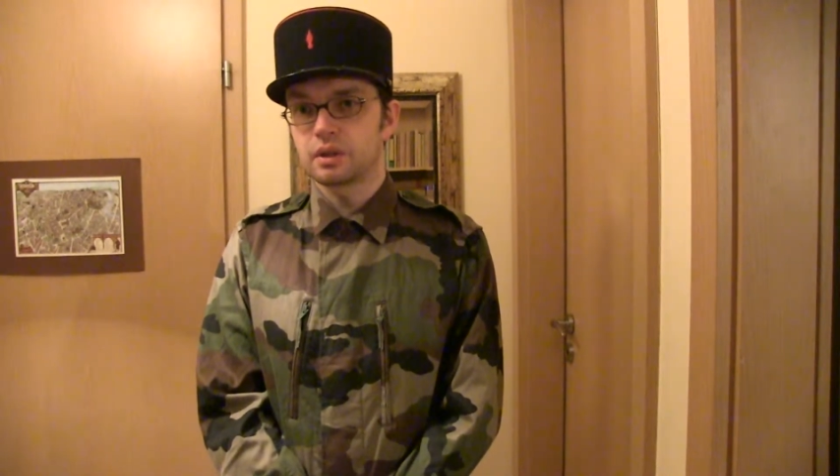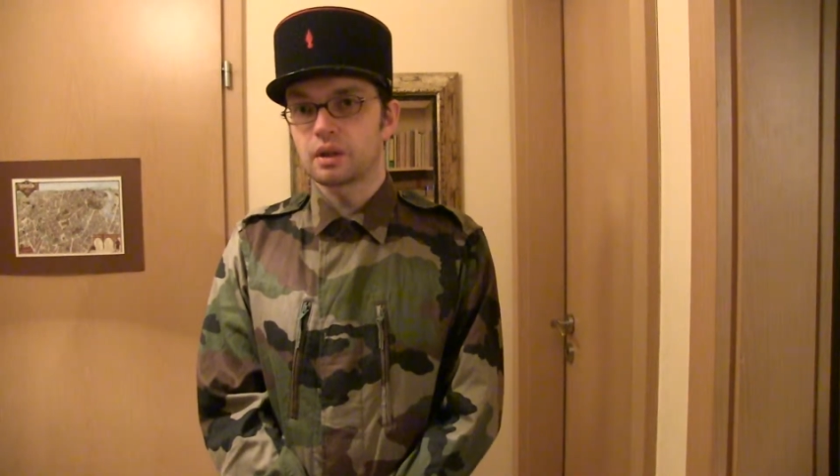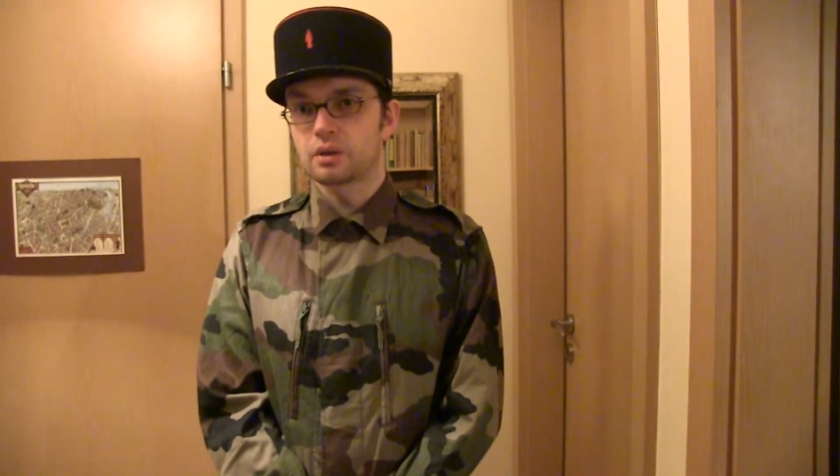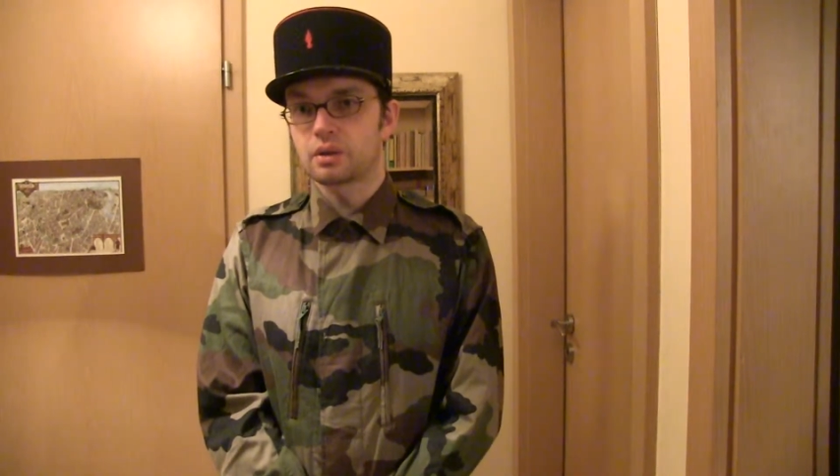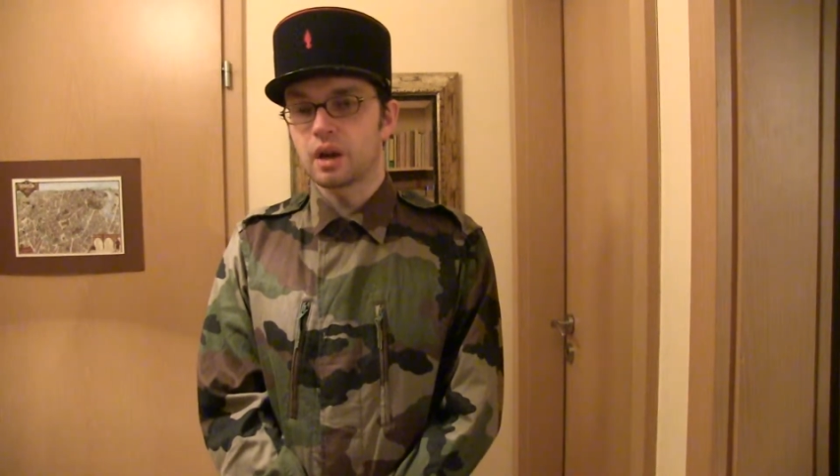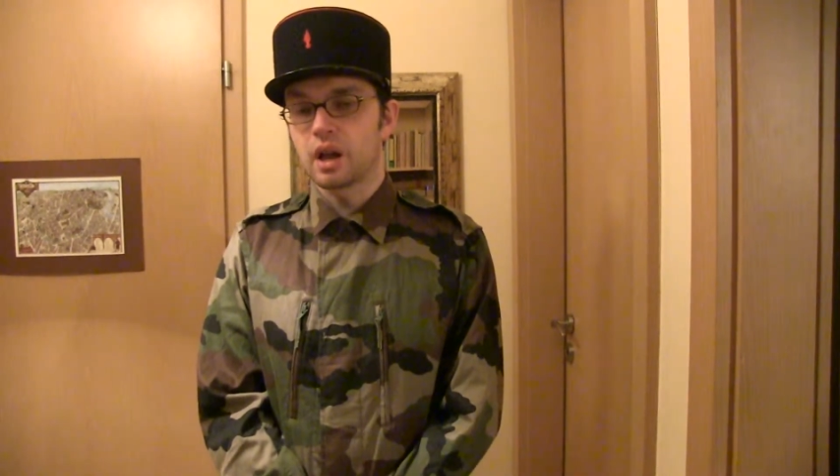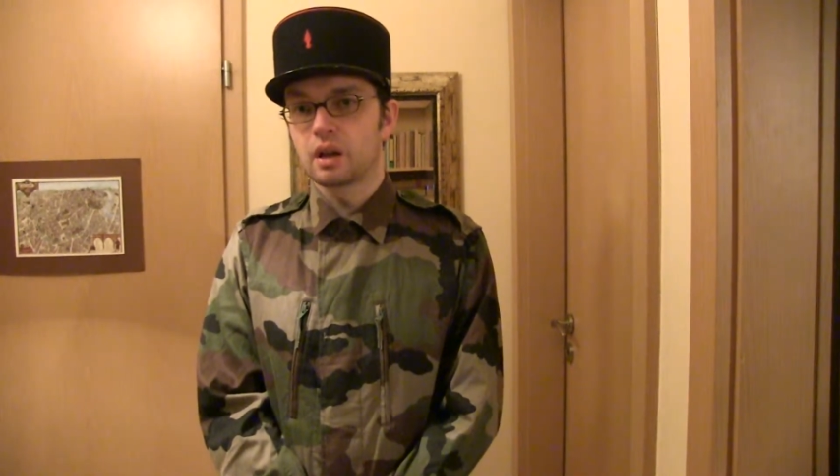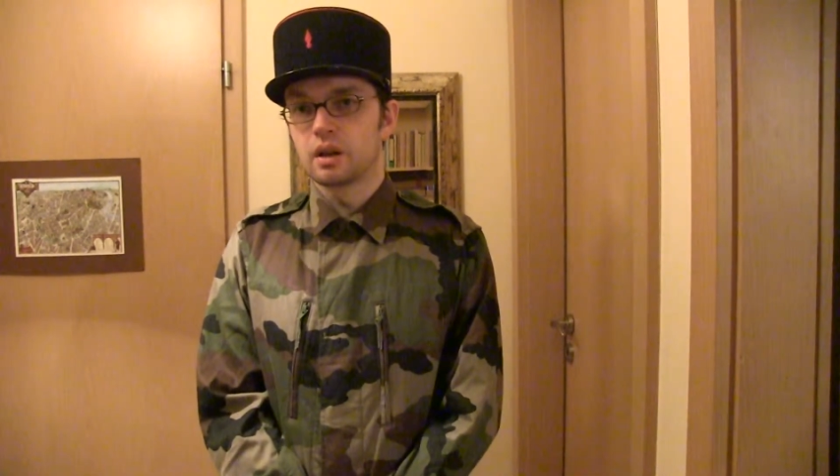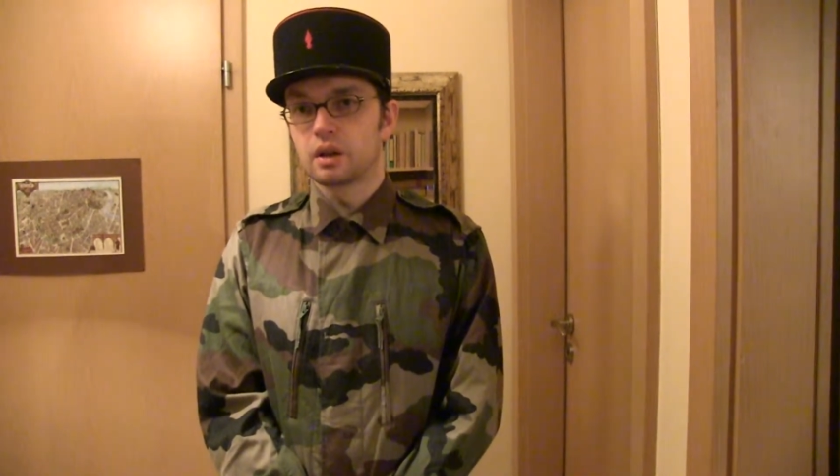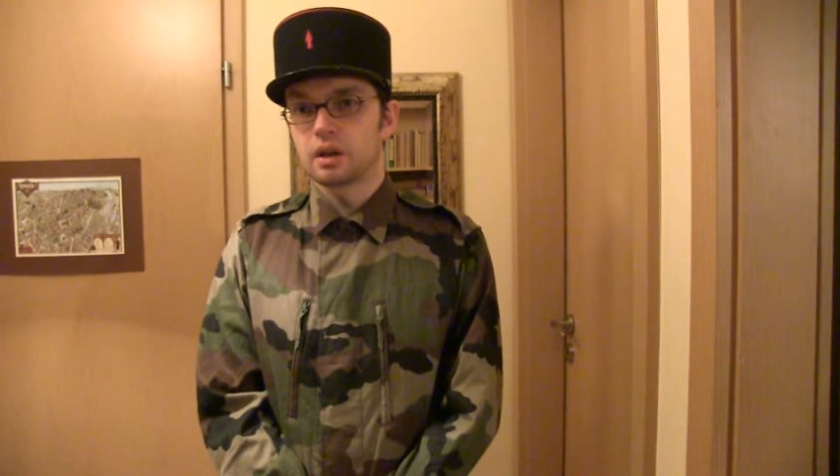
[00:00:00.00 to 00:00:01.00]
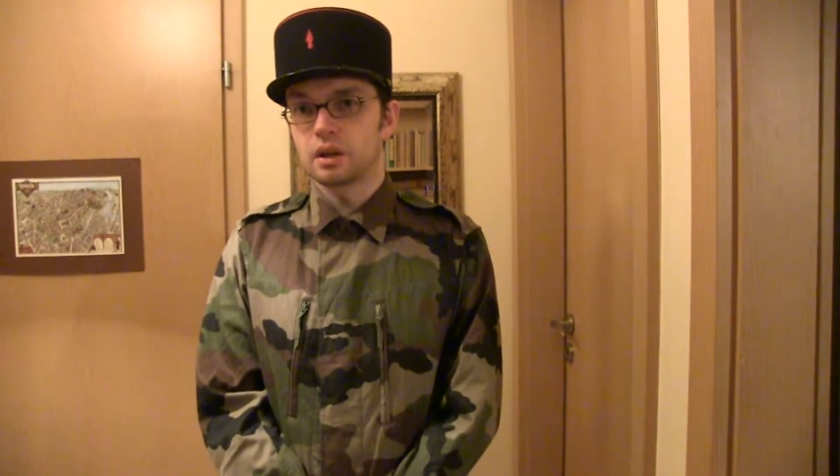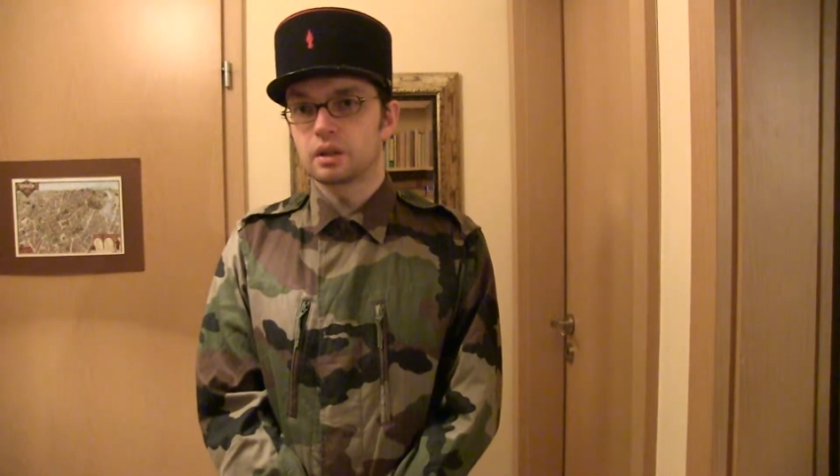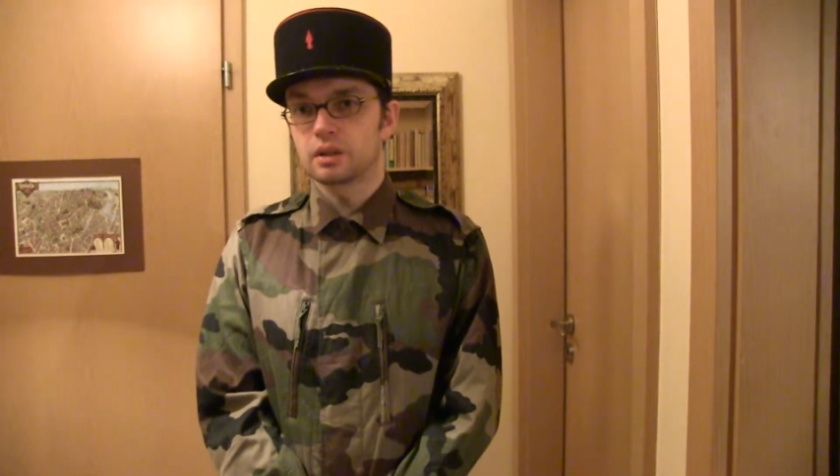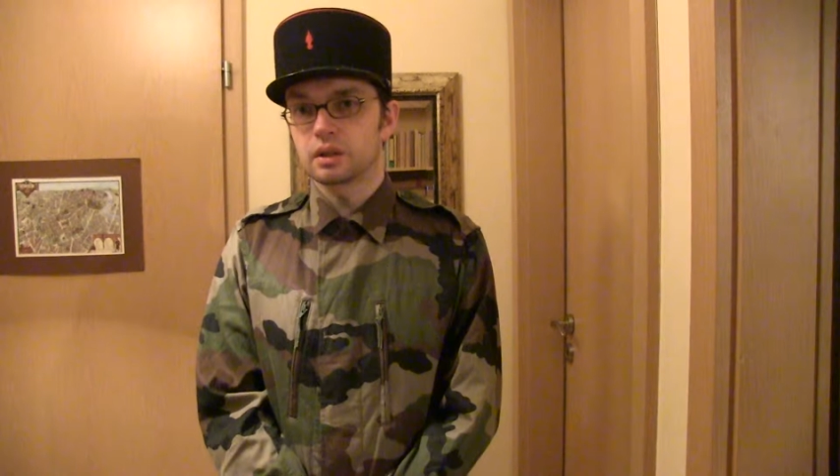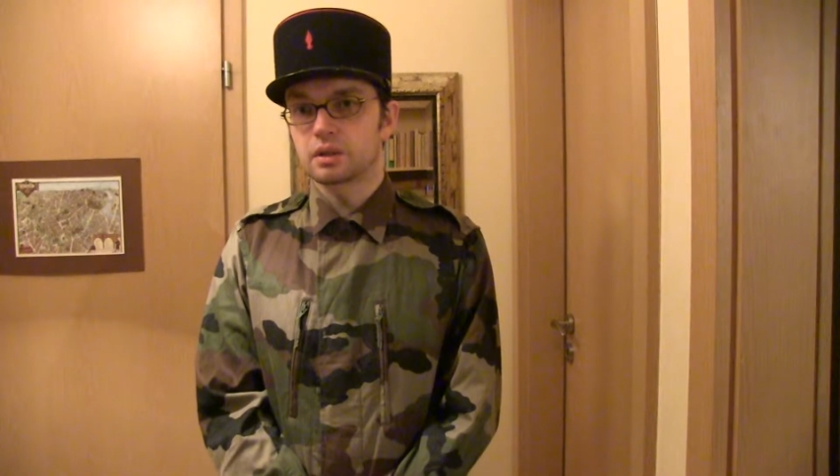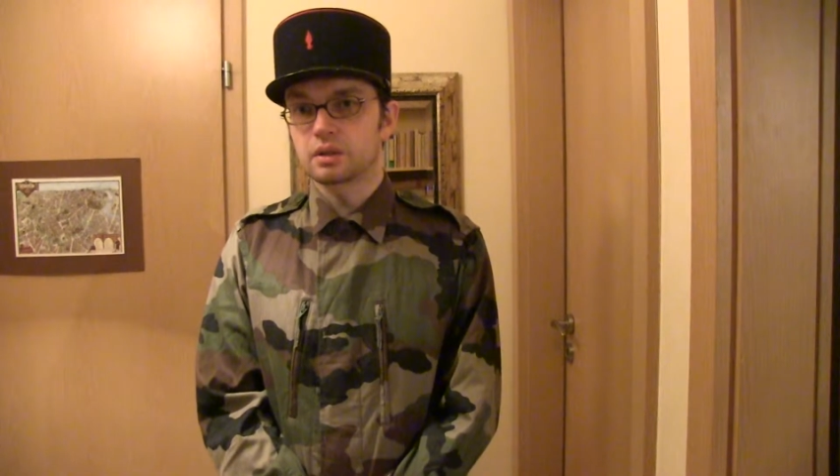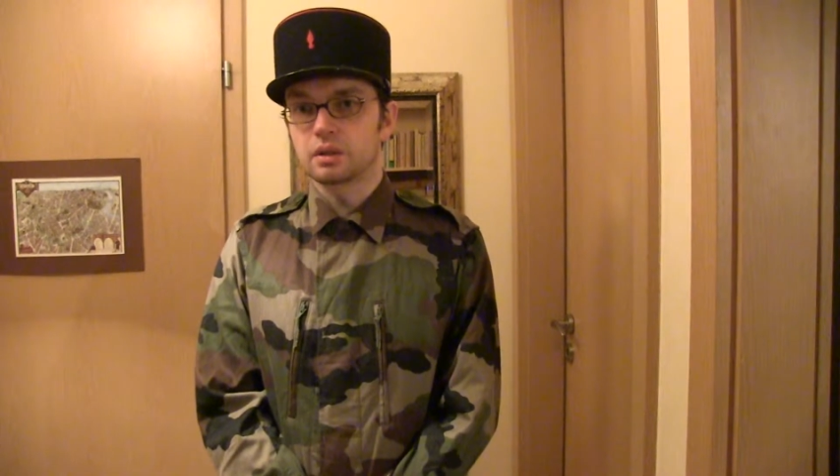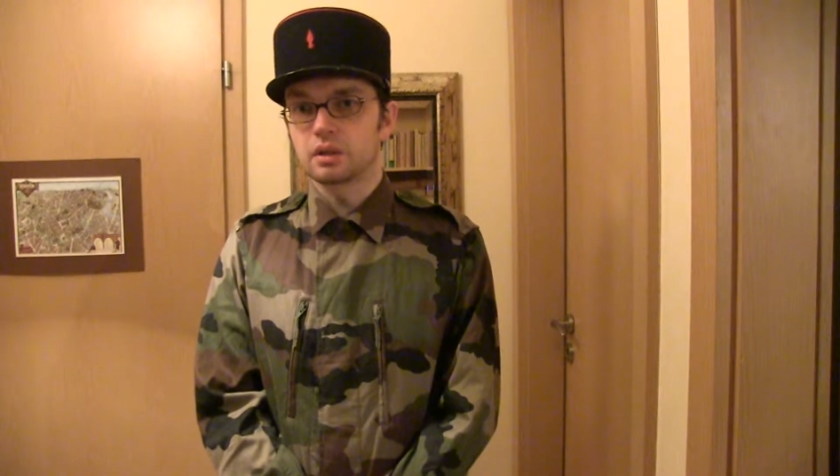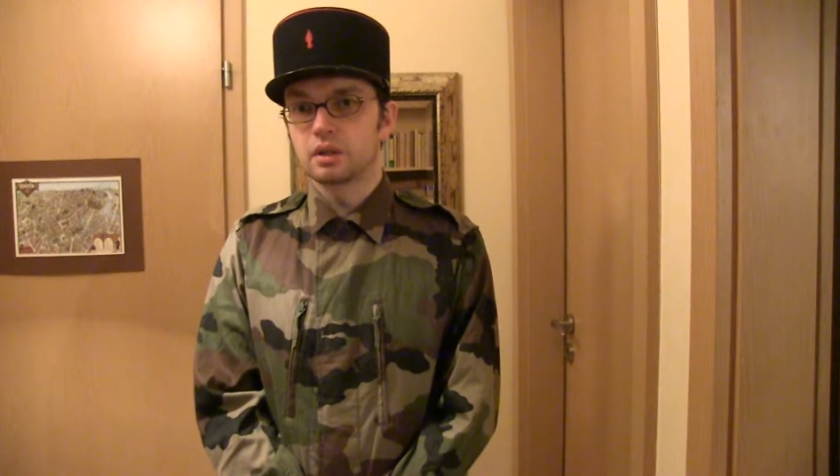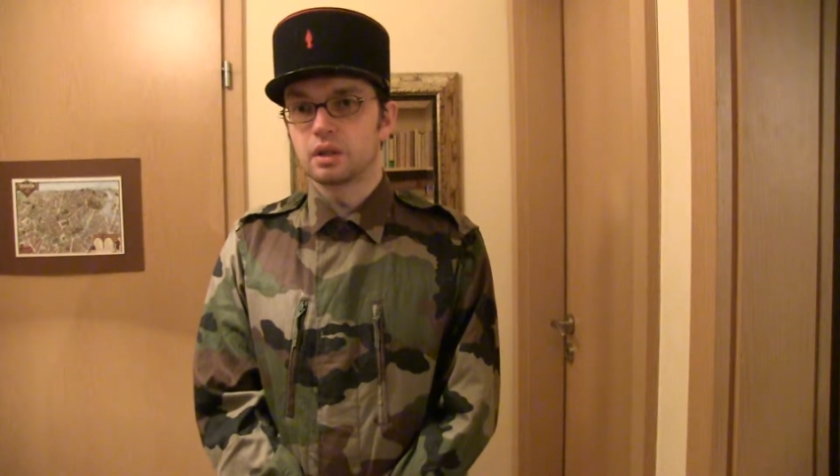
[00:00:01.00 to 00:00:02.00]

century architecture